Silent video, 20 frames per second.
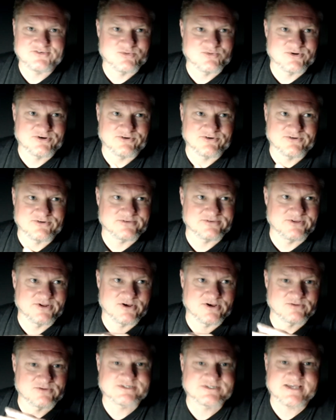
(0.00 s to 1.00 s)
want to, you
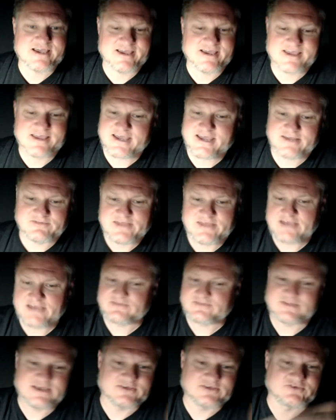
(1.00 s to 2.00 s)
know, say again,
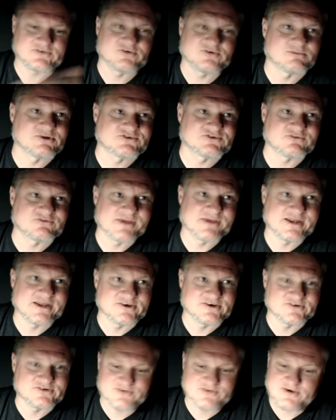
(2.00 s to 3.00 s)
thank you so much for being
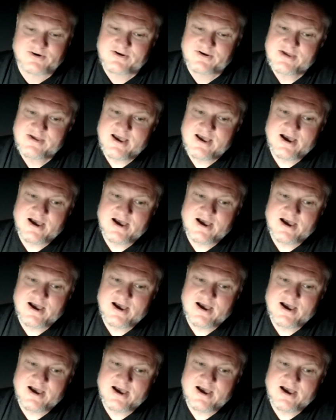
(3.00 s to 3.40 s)
here. So